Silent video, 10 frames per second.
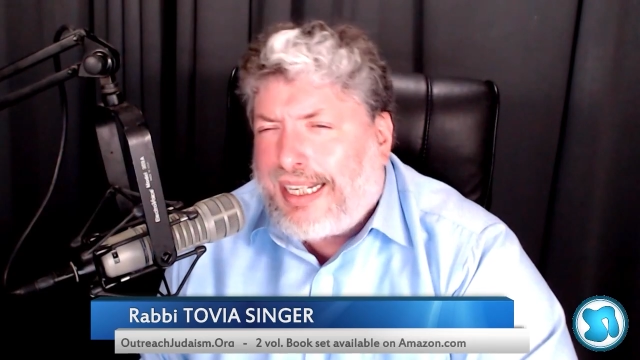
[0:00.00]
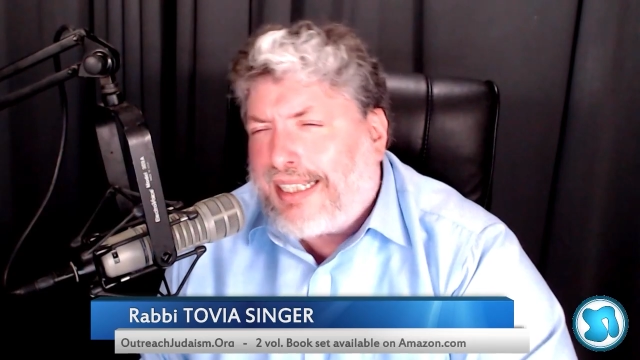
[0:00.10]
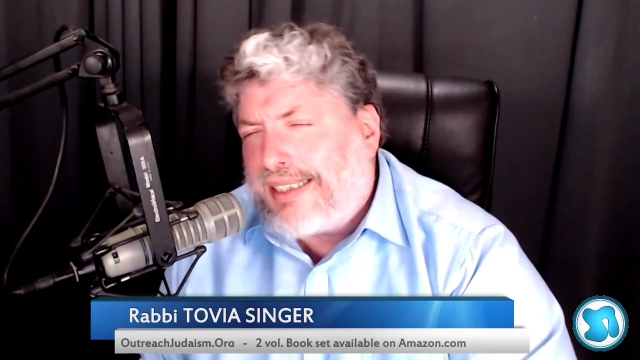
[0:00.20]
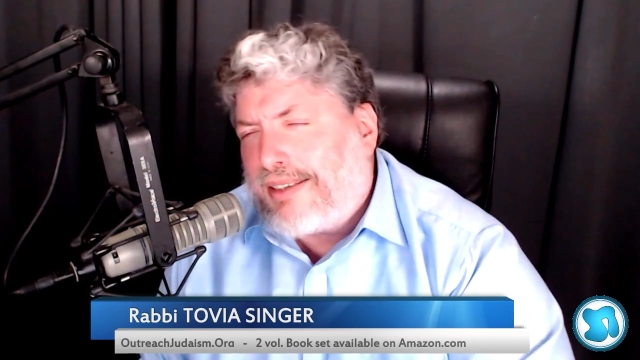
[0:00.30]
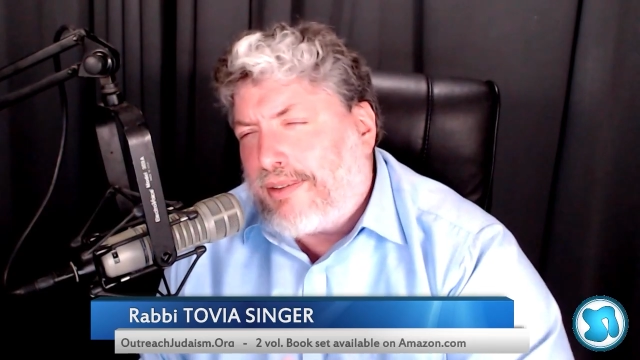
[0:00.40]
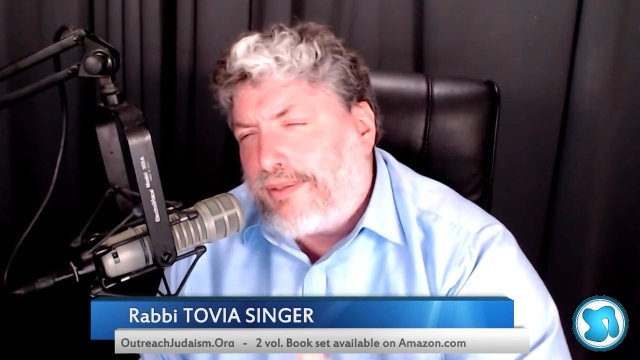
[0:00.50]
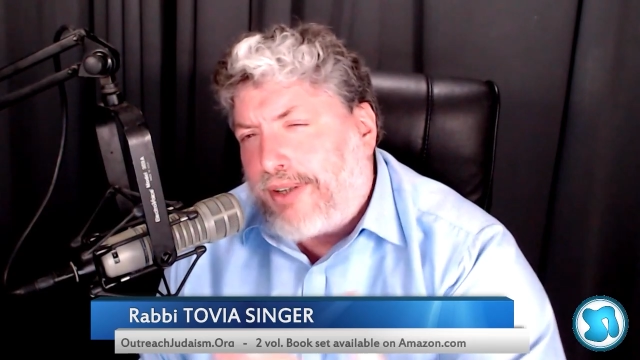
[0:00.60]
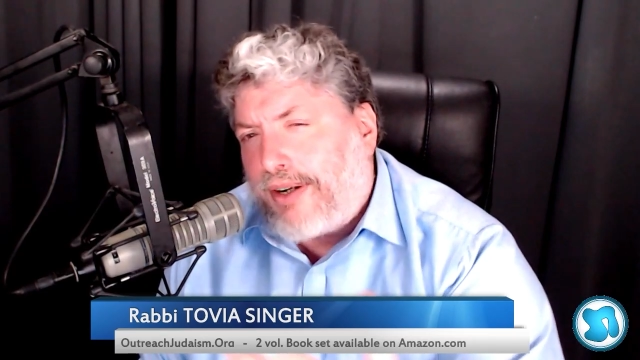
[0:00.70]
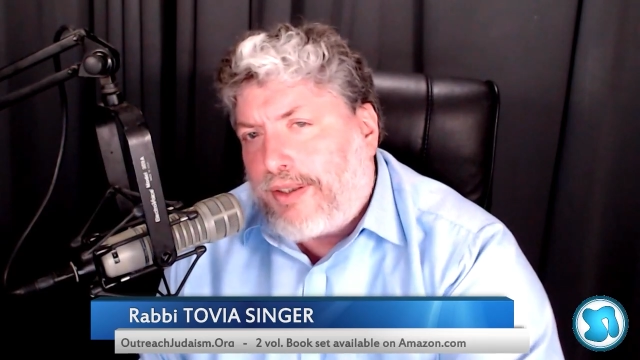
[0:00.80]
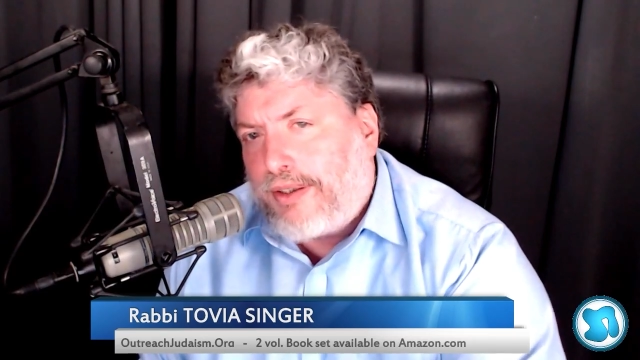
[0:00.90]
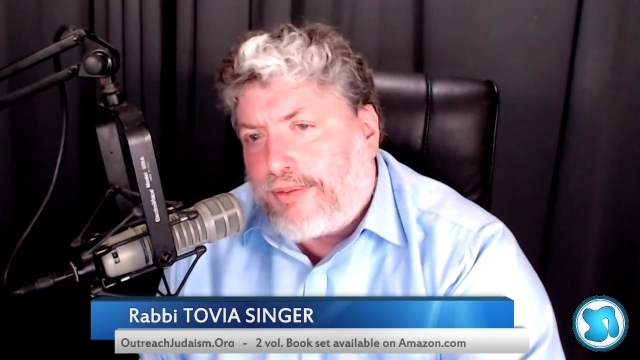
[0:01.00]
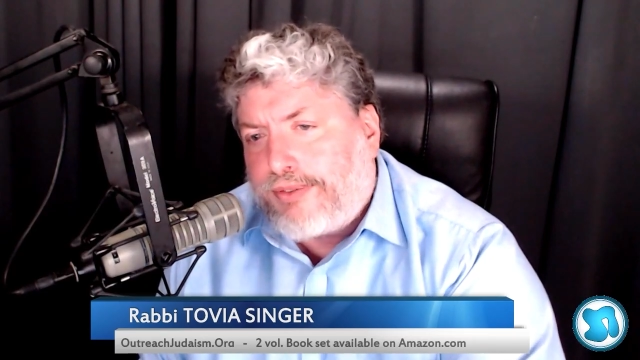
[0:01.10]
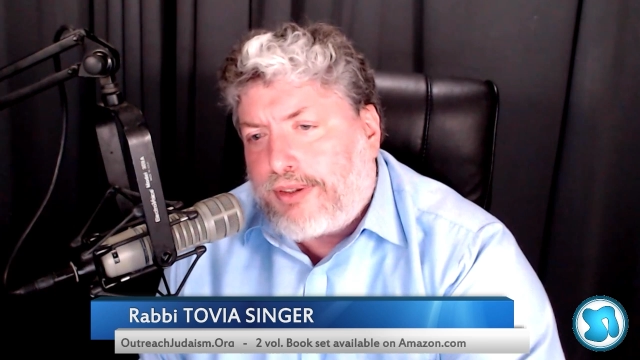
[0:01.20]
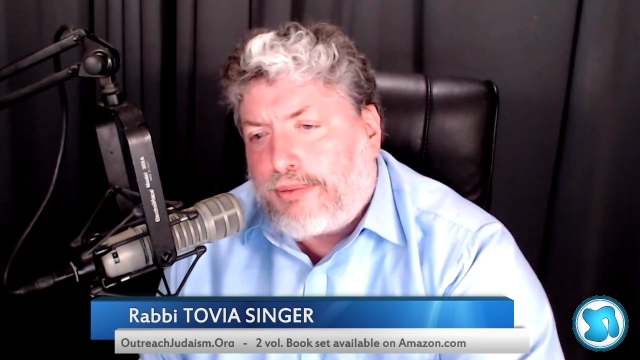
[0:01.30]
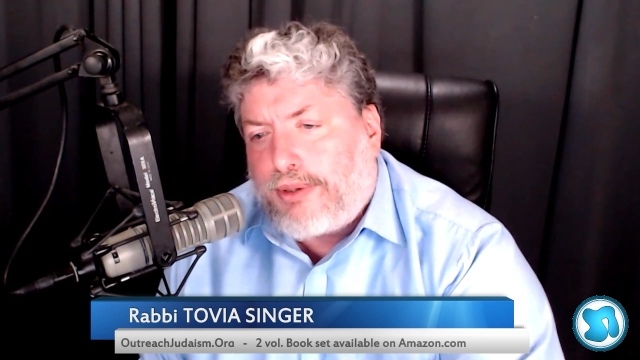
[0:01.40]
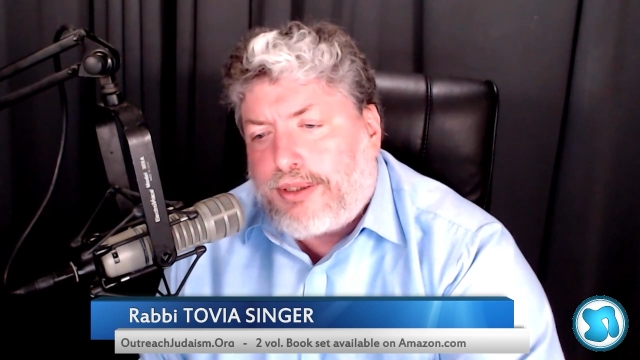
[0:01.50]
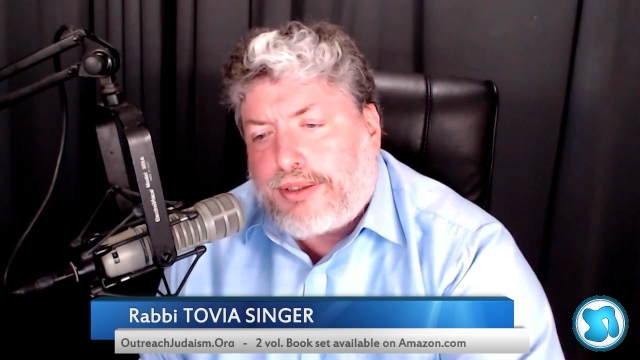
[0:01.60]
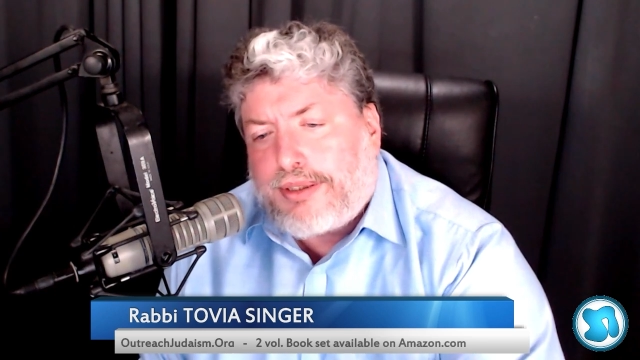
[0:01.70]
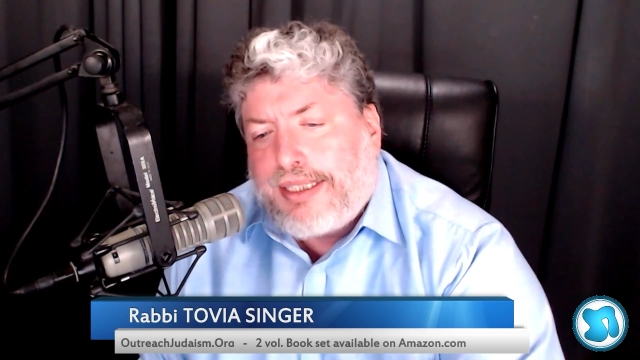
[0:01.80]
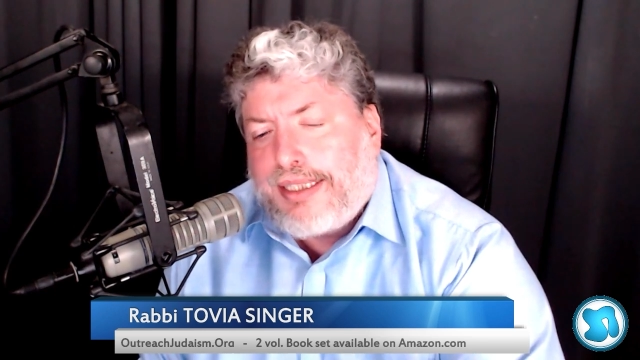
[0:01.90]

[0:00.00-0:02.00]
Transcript: and it very often was,